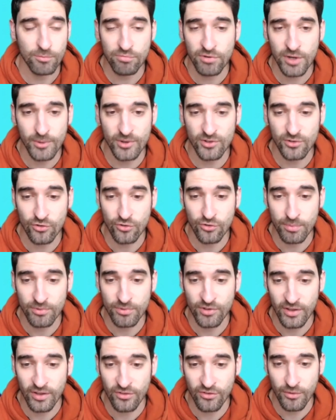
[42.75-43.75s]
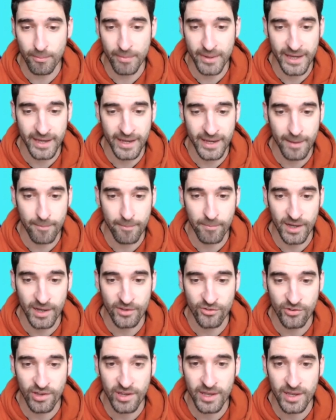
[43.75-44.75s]
pretty much 100% to be in my
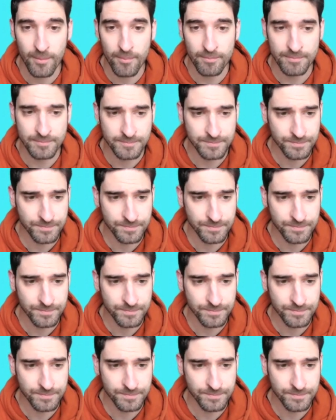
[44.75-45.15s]
team.